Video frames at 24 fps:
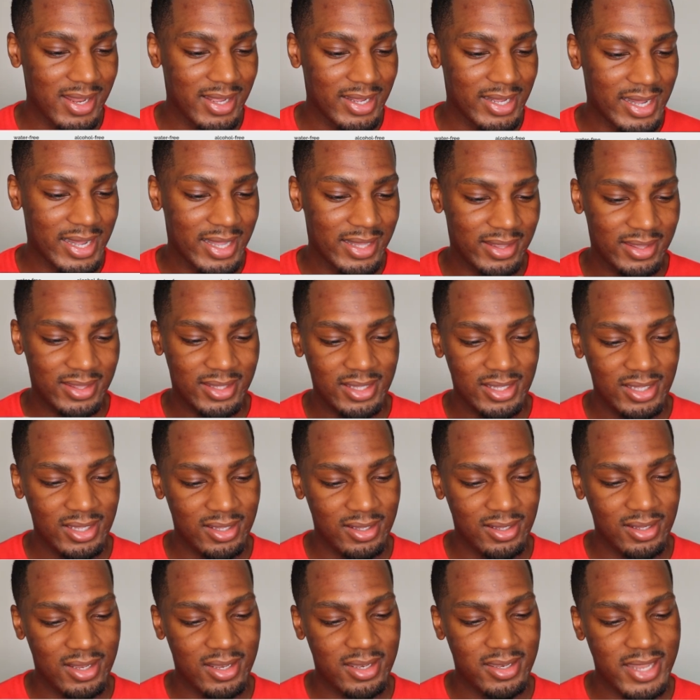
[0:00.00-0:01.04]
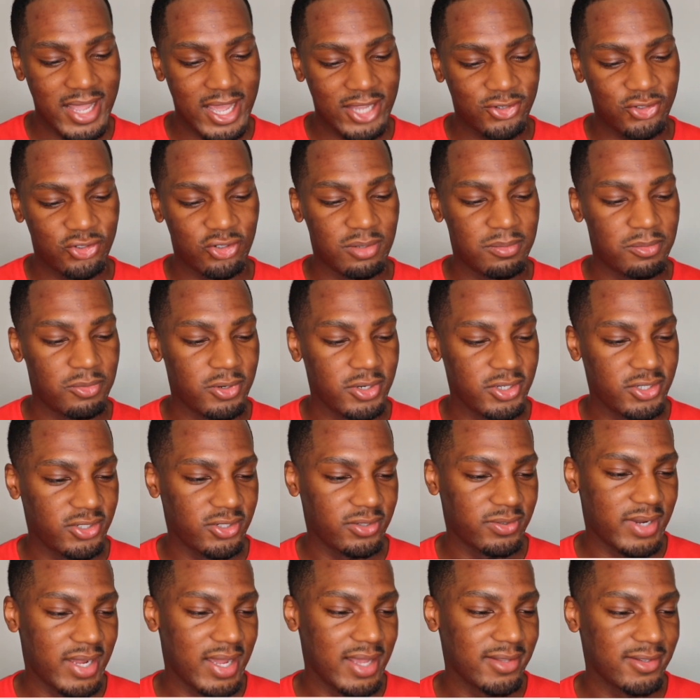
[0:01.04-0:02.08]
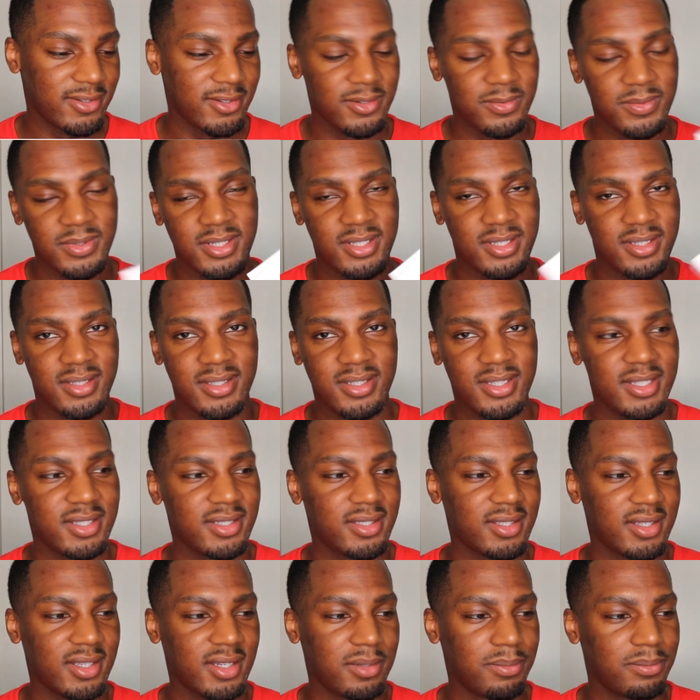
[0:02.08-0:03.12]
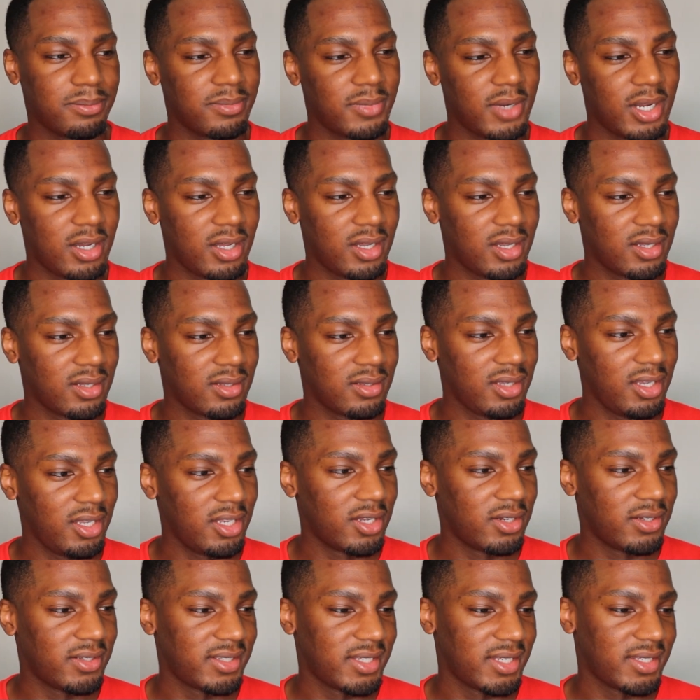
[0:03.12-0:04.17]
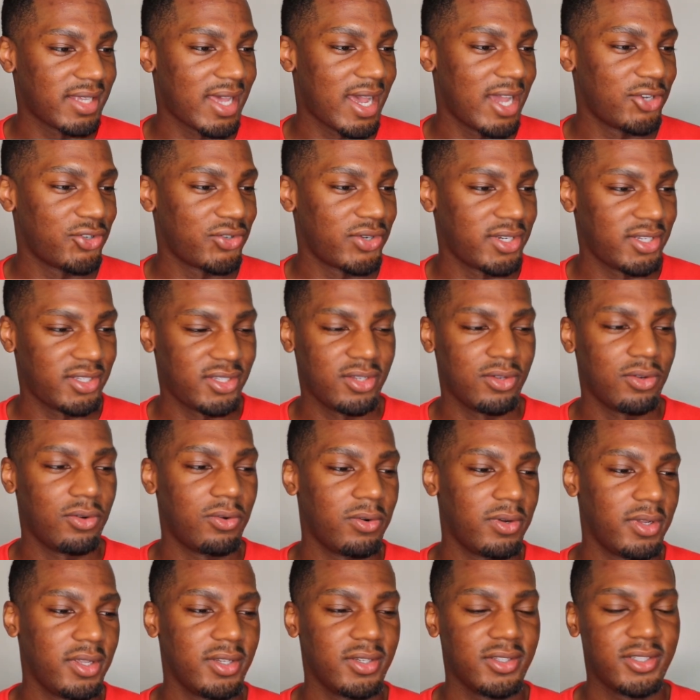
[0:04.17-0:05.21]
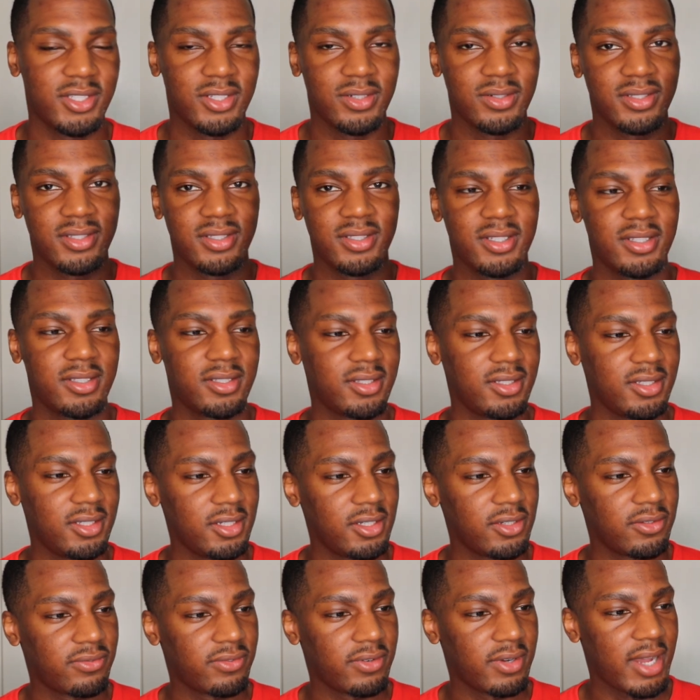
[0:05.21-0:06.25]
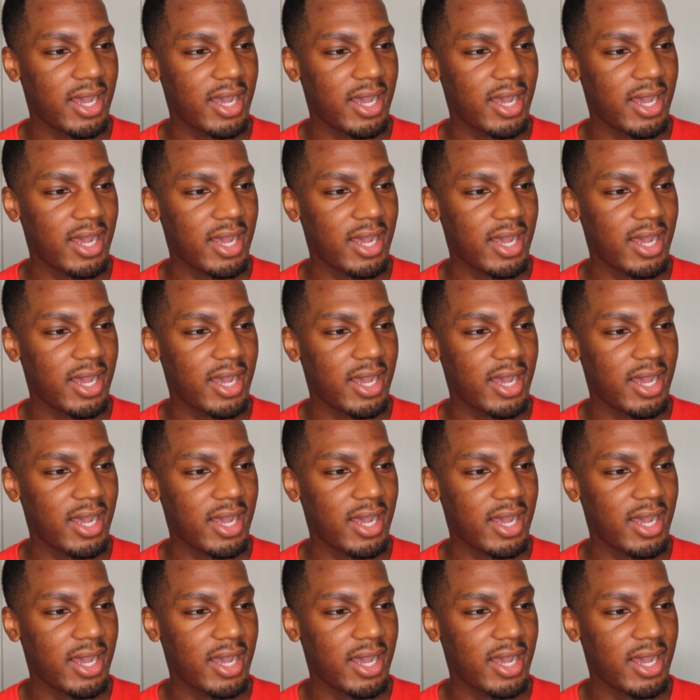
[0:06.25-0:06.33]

I got the natural moisturizer, which is just you know, it says hydrators and oil, so it's just good for